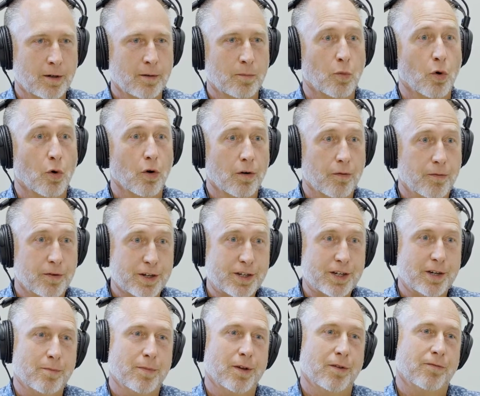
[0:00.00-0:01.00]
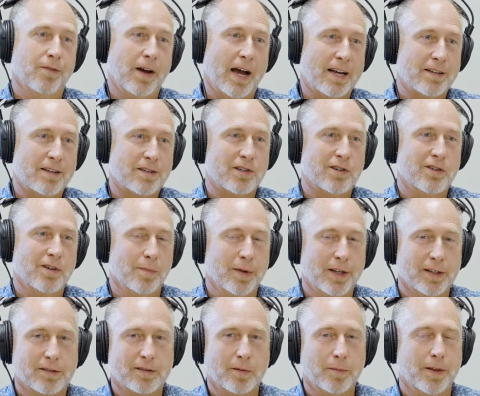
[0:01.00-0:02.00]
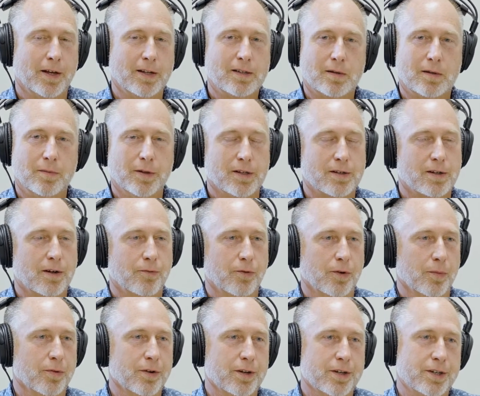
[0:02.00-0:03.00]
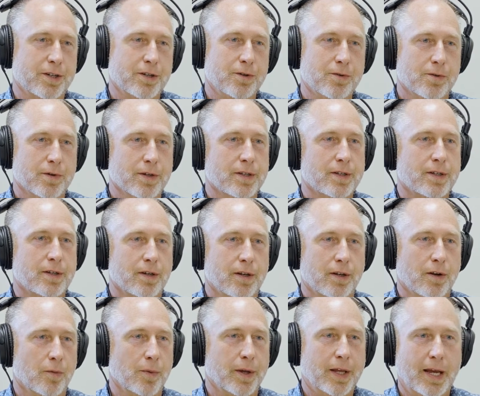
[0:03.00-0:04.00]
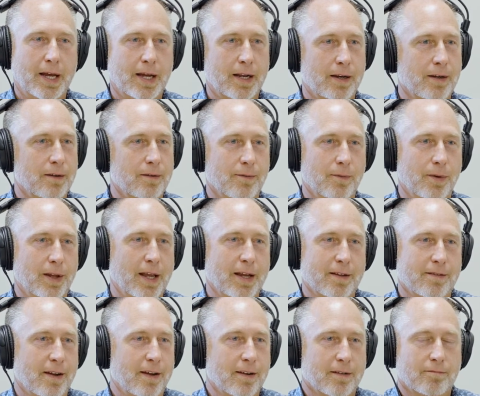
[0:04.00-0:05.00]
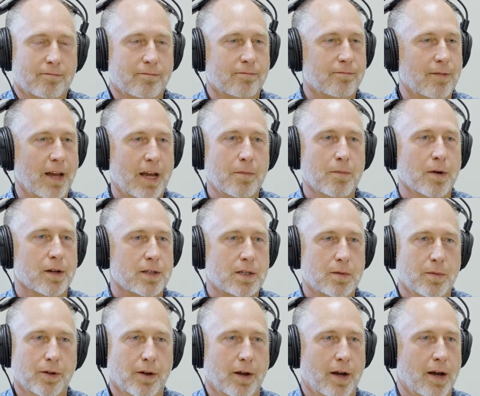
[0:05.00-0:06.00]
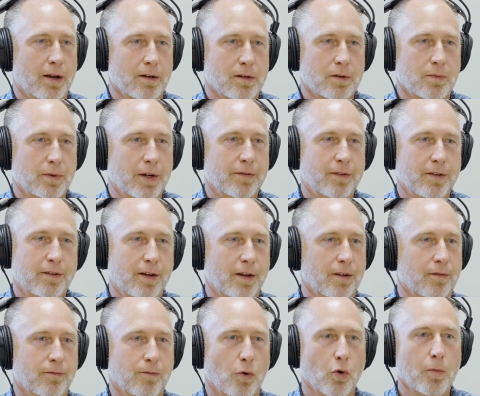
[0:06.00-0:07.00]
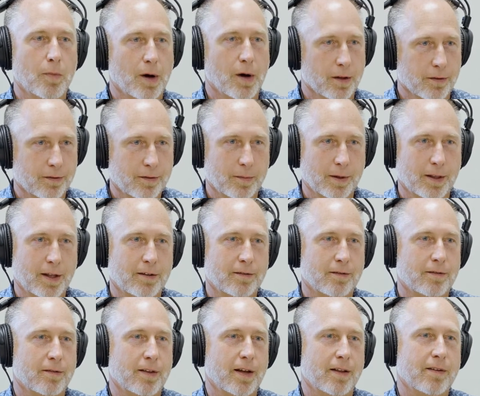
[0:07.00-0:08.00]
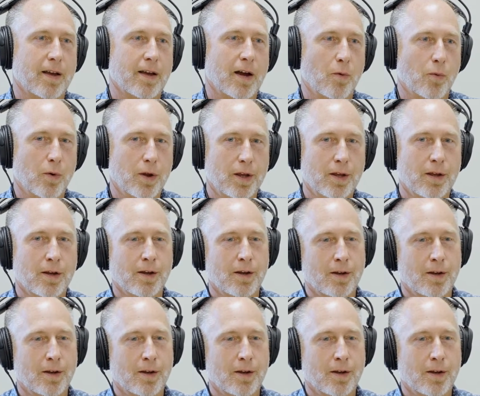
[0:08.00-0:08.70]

more efficient, be faster. I mean, that's some of the stuff we preach too is, we can't take 8 months to build a house. We have to take 4 months. I mean, that's how we